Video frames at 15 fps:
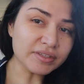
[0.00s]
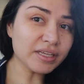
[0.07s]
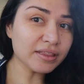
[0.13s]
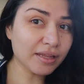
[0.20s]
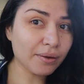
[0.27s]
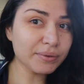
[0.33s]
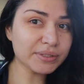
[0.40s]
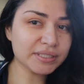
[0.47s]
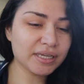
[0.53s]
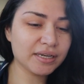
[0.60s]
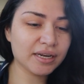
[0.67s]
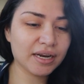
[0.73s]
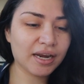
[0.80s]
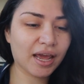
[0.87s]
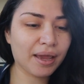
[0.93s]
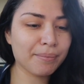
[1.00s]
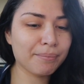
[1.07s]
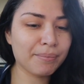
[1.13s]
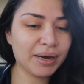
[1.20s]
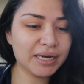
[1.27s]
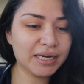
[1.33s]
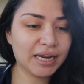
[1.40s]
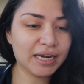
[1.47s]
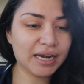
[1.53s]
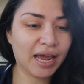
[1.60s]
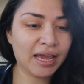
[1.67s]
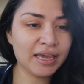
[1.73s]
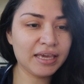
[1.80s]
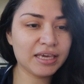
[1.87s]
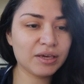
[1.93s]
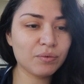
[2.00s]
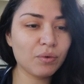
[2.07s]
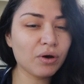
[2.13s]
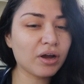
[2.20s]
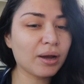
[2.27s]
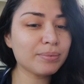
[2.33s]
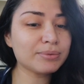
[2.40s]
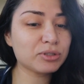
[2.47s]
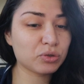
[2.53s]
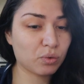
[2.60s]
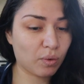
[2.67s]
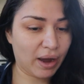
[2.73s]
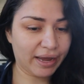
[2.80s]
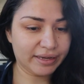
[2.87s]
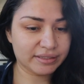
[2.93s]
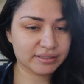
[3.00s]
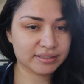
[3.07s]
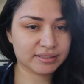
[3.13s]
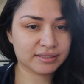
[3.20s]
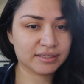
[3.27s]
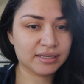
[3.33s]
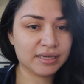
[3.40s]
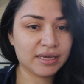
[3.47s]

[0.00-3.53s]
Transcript: that was Sunday night. Monday night, he woke up twice.